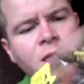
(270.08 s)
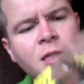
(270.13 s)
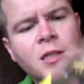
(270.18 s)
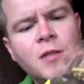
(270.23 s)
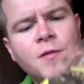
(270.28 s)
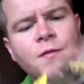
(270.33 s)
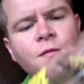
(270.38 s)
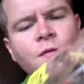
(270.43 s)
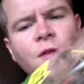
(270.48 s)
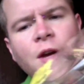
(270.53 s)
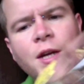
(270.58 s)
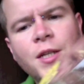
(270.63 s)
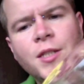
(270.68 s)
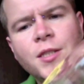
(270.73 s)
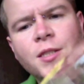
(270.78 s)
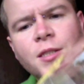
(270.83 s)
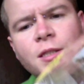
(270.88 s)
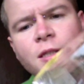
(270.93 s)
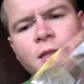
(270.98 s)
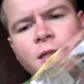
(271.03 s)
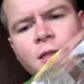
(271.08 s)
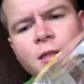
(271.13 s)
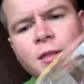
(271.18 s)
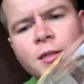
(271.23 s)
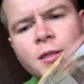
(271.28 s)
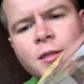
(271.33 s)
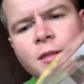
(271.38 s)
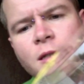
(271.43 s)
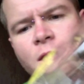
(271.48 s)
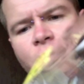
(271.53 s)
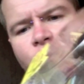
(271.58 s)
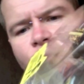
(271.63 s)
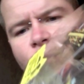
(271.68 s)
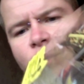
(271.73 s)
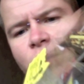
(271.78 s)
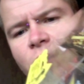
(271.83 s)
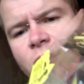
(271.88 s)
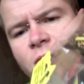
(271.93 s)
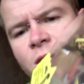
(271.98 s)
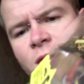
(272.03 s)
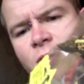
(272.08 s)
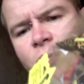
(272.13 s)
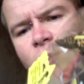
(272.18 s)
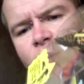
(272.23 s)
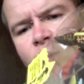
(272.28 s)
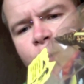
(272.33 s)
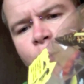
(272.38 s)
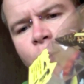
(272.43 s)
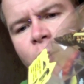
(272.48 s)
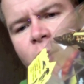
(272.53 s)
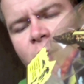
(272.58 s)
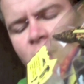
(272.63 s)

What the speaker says: little face. If you can see it just about.